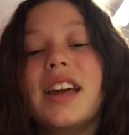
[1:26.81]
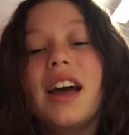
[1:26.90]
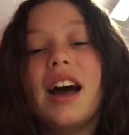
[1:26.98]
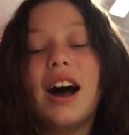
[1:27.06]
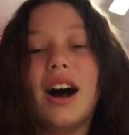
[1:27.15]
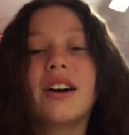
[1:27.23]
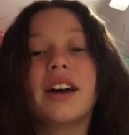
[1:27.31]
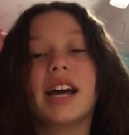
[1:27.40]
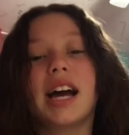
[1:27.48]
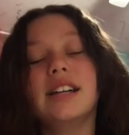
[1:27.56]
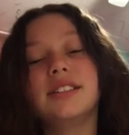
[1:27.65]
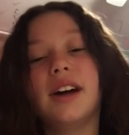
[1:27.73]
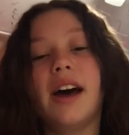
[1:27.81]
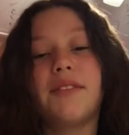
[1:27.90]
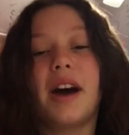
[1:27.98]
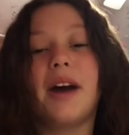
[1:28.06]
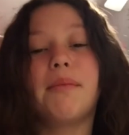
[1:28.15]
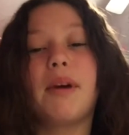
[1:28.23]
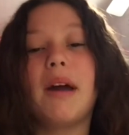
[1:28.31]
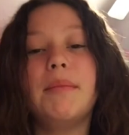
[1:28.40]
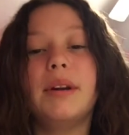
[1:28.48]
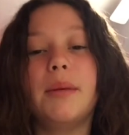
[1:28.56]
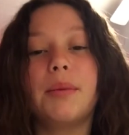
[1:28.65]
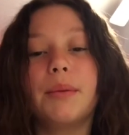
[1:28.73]
Okay guys, so I have eye primer
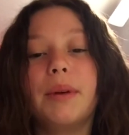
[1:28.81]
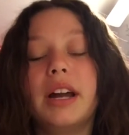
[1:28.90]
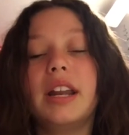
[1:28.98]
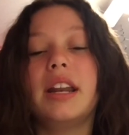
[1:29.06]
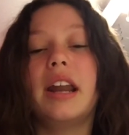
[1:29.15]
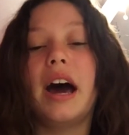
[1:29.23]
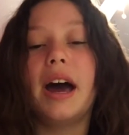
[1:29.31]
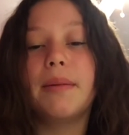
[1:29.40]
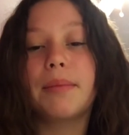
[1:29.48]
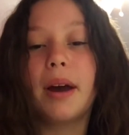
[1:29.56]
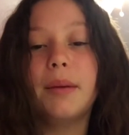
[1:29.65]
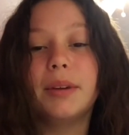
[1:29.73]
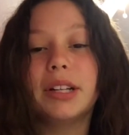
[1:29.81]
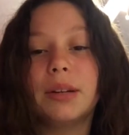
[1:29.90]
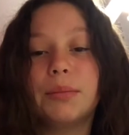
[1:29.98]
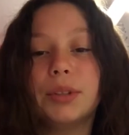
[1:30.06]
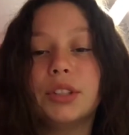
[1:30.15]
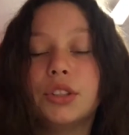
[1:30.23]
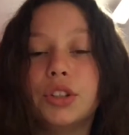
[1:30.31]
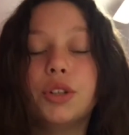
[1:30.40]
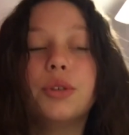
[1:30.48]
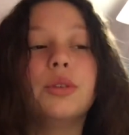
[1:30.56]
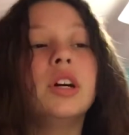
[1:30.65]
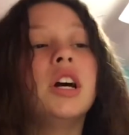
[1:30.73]
number 1 and eye primer number
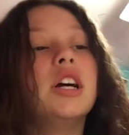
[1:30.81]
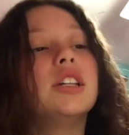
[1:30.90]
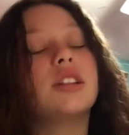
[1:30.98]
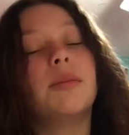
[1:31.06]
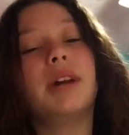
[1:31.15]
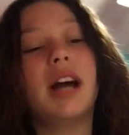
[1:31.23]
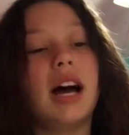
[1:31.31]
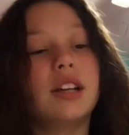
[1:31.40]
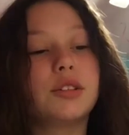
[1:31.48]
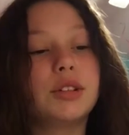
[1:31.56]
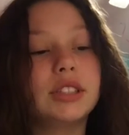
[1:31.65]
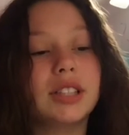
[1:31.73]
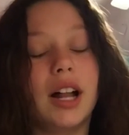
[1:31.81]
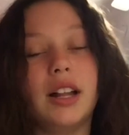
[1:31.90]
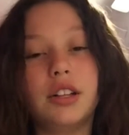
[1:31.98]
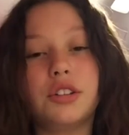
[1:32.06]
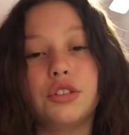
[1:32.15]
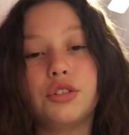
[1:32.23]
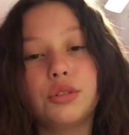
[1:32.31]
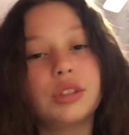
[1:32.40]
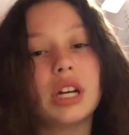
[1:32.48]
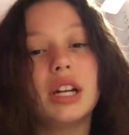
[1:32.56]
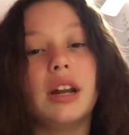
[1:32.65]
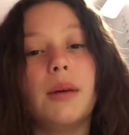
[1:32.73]
2. So I'm going to ask Quetzali to choose
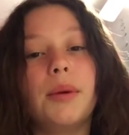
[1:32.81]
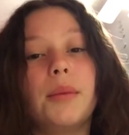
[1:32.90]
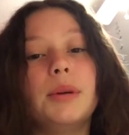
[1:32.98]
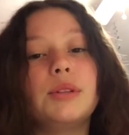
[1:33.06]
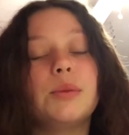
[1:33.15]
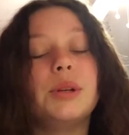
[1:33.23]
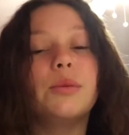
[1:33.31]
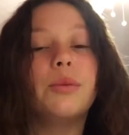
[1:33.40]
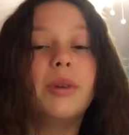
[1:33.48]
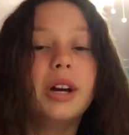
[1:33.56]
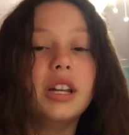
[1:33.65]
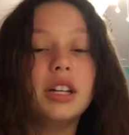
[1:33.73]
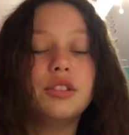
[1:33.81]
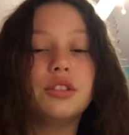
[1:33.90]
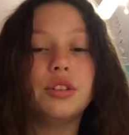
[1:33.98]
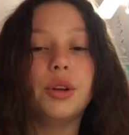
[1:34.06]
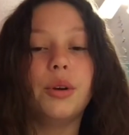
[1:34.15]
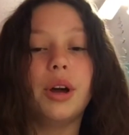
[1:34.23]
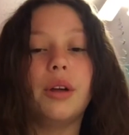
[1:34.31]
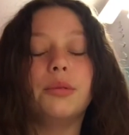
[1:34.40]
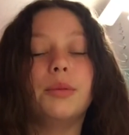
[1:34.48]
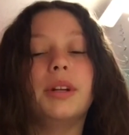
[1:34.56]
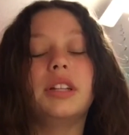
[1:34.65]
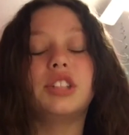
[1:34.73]
a number between 1 and 2, and
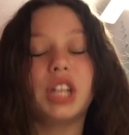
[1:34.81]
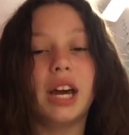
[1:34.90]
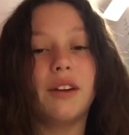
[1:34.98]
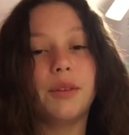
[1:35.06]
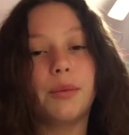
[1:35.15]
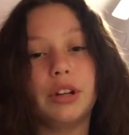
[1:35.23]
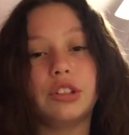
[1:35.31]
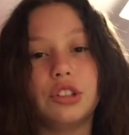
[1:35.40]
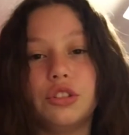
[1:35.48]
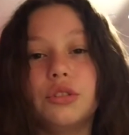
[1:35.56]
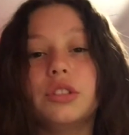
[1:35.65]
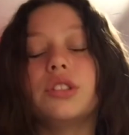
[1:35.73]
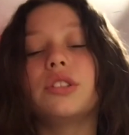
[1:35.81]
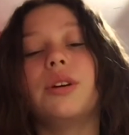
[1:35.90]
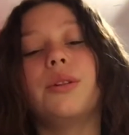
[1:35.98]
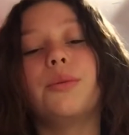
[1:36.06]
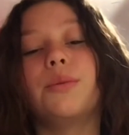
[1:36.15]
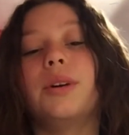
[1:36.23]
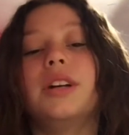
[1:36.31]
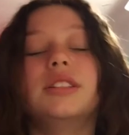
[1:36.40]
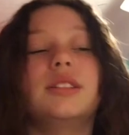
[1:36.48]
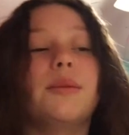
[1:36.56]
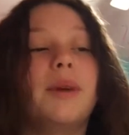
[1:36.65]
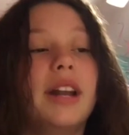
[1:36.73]
whichever one she chooses is
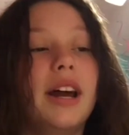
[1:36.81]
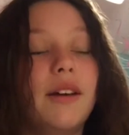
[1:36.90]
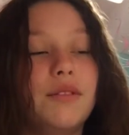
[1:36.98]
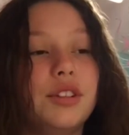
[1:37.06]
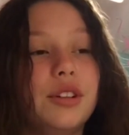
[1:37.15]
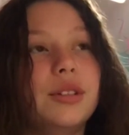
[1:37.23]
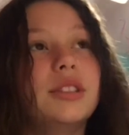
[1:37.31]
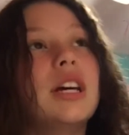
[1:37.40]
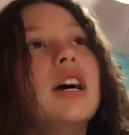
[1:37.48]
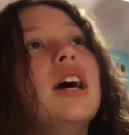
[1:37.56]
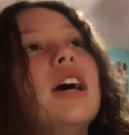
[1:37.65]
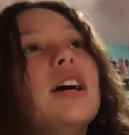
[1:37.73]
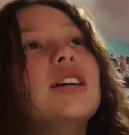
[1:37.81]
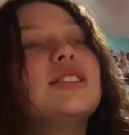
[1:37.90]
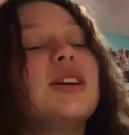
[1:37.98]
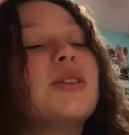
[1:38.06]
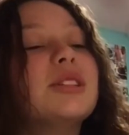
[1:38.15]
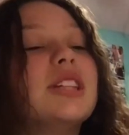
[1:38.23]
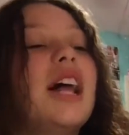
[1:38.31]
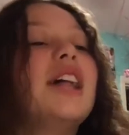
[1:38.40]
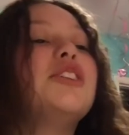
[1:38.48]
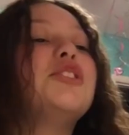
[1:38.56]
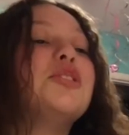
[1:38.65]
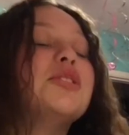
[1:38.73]
the one I have to use. So
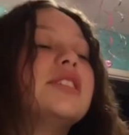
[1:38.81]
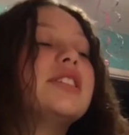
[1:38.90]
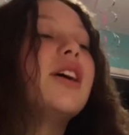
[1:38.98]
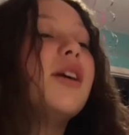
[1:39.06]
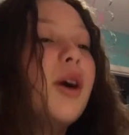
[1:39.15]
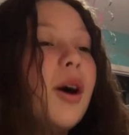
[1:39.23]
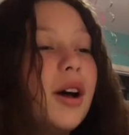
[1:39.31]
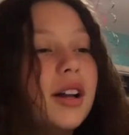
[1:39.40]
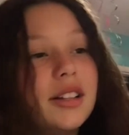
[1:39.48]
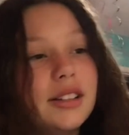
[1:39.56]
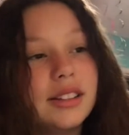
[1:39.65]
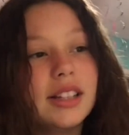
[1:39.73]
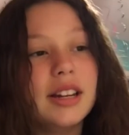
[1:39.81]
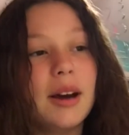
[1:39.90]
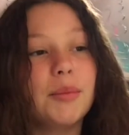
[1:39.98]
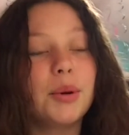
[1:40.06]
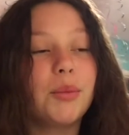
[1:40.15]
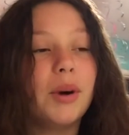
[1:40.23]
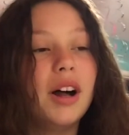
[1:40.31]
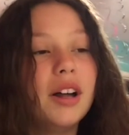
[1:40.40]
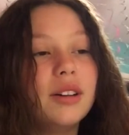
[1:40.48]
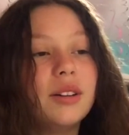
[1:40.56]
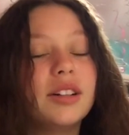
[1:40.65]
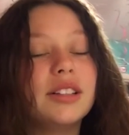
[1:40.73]
Quetzali, choose the number 1
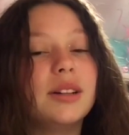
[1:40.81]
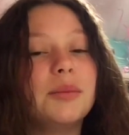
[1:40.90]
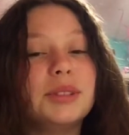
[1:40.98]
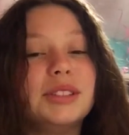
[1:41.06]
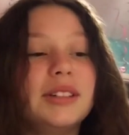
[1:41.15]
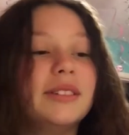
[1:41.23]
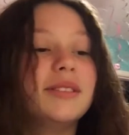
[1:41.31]
or the number 2?